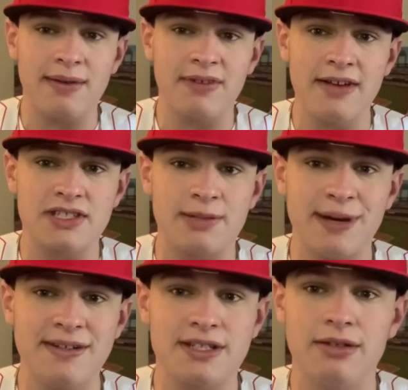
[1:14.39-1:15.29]
the
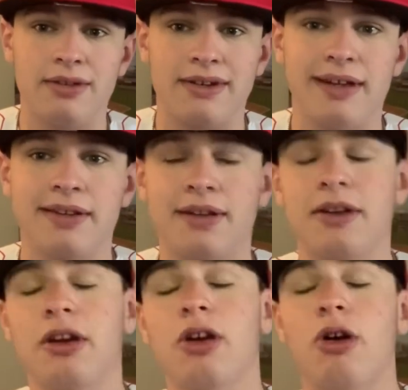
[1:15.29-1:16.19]
Braves didn't look like they
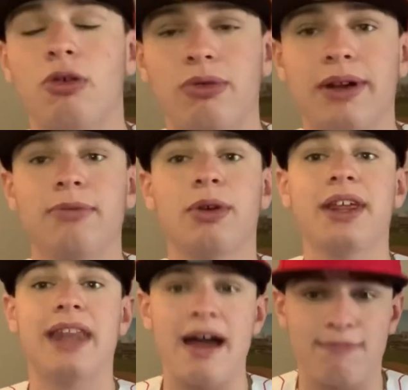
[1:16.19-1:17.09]
were going to go
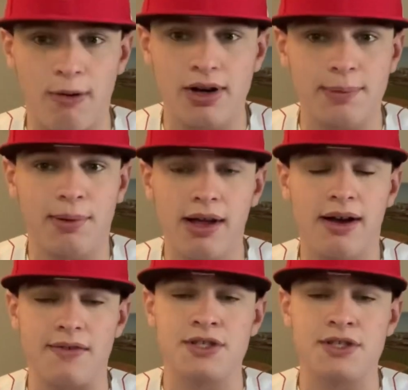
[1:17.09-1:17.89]
really that far in the playoffs.